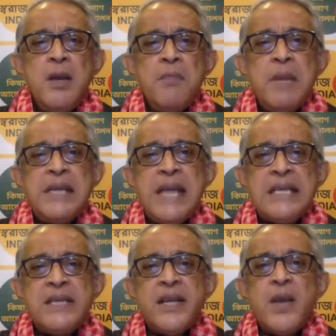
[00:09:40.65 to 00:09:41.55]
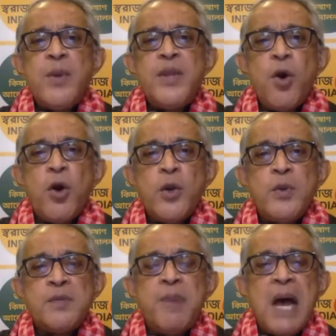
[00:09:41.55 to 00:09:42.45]
But yesterday, when the order
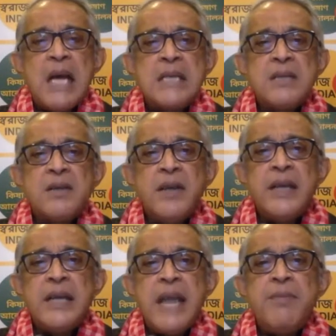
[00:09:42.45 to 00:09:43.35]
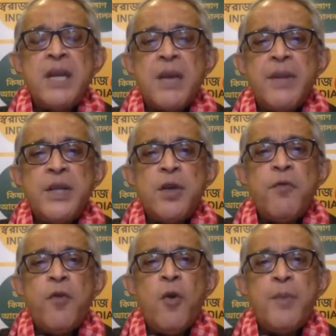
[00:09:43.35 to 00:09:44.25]
was passed, it named a committee of
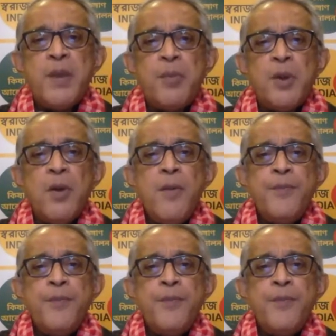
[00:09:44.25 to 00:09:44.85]
4 people,